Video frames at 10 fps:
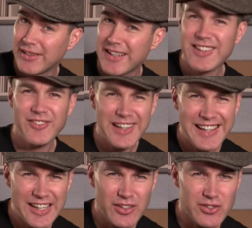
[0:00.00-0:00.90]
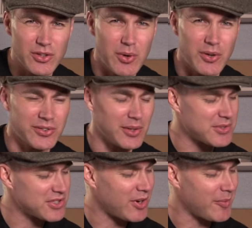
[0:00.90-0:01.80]
didn't really hear it too well because I was
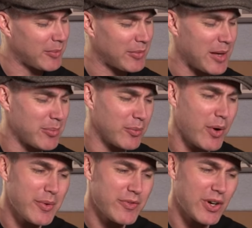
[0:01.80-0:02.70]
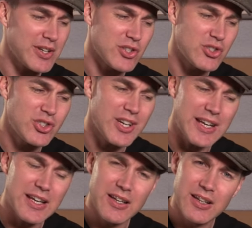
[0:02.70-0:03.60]
strumming there, but what we've got is a
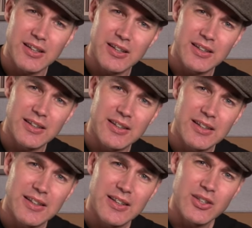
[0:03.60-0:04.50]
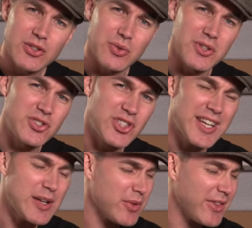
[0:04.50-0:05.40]
G to a
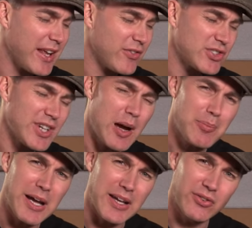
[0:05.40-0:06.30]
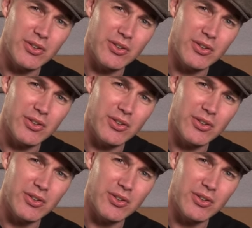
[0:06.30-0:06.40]
G with an F sharp bass.